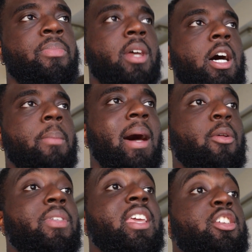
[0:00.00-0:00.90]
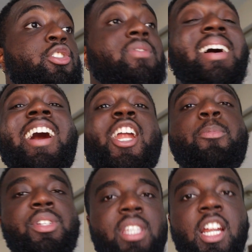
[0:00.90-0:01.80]
I don't think he deserves
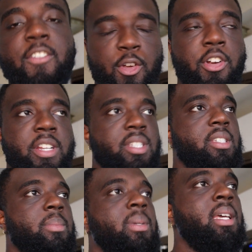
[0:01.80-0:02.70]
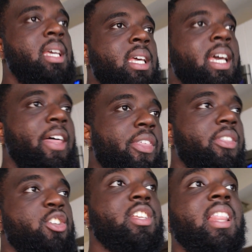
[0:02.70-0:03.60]
100% of the criticism. I think
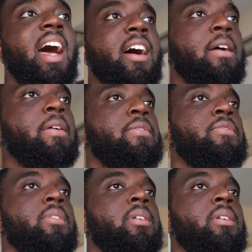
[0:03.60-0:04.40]
there's a lot of,